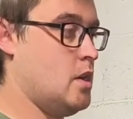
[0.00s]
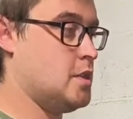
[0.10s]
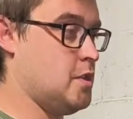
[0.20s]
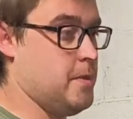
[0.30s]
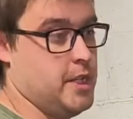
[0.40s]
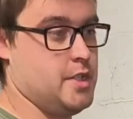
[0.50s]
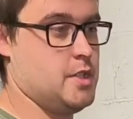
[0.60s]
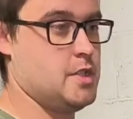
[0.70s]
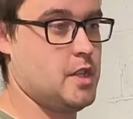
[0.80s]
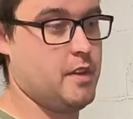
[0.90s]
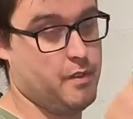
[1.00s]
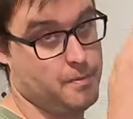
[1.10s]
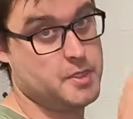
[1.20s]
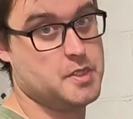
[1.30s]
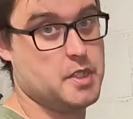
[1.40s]
Some engines have a
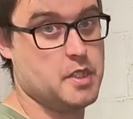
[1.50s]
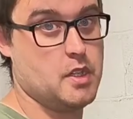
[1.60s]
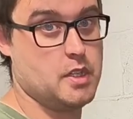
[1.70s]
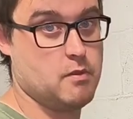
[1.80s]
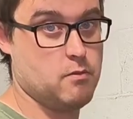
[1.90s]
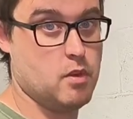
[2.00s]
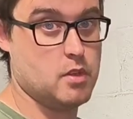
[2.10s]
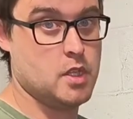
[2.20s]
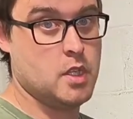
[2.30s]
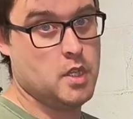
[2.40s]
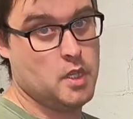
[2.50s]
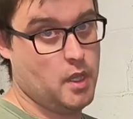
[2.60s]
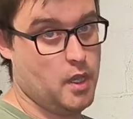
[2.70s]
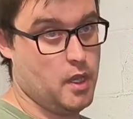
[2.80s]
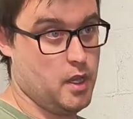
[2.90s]
piston guided rod,
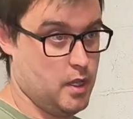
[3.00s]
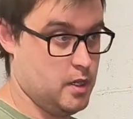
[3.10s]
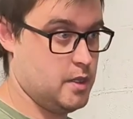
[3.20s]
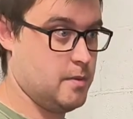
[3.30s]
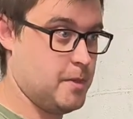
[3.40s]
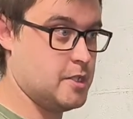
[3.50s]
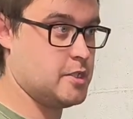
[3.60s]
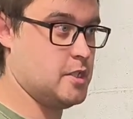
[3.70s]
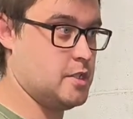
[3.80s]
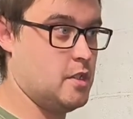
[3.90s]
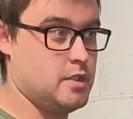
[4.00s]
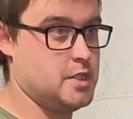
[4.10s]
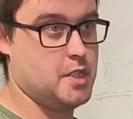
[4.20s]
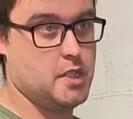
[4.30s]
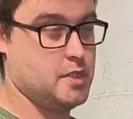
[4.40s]
and the pistons are
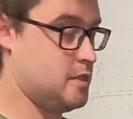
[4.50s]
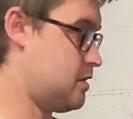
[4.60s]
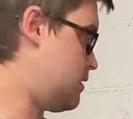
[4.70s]
designed as